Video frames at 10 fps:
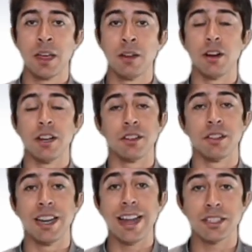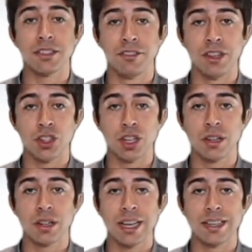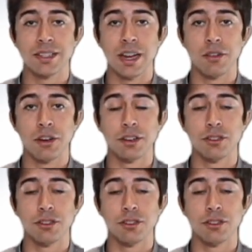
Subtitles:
Right, so the next feature is now going